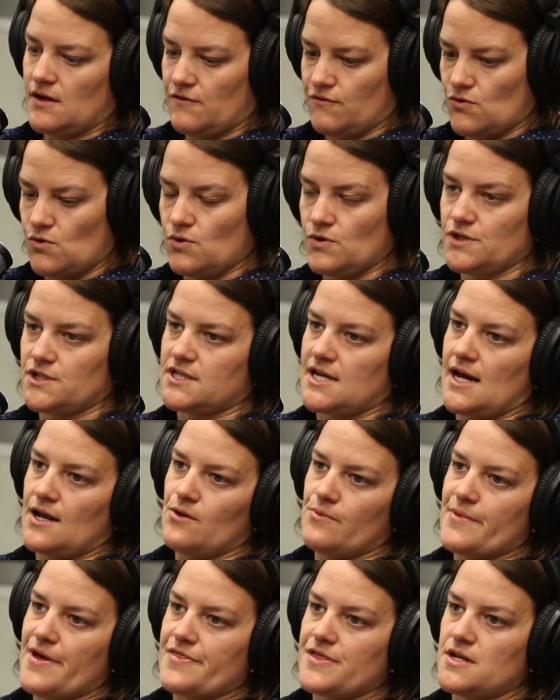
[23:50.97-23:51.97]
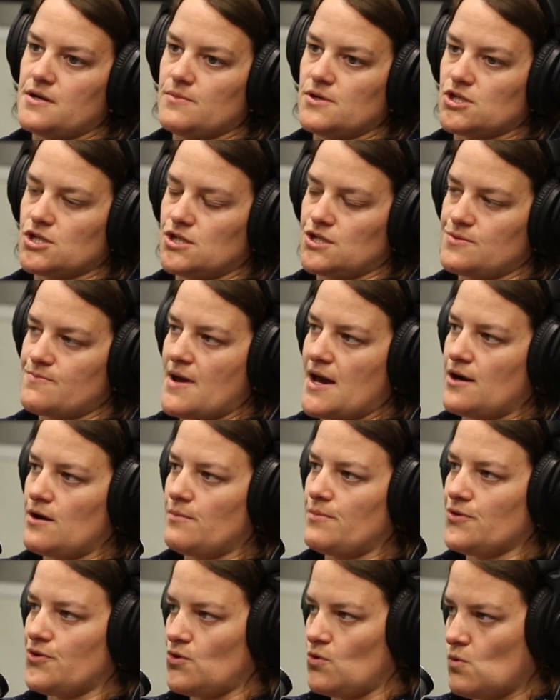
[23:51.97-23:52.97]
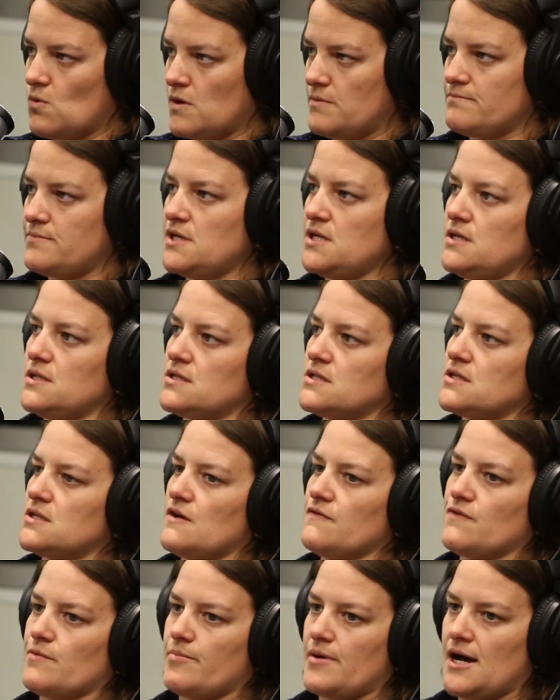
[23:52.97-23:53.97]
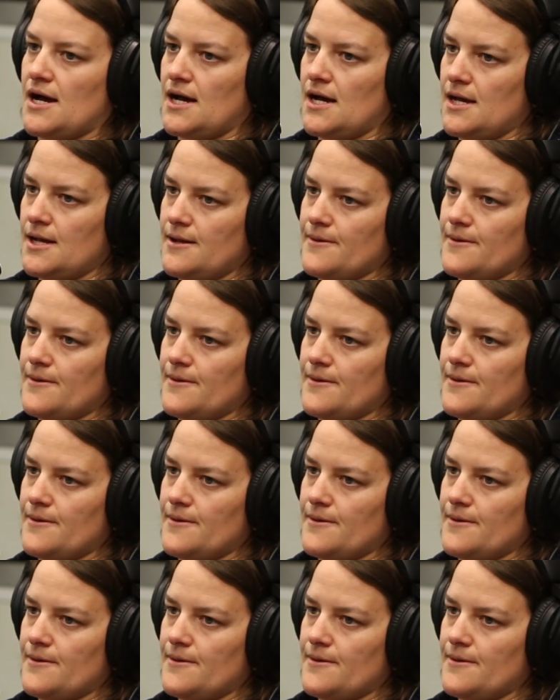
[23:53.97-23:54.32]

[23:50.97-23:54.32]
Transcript: of course, cattle methane emissions matter, but they're one piece of the pie.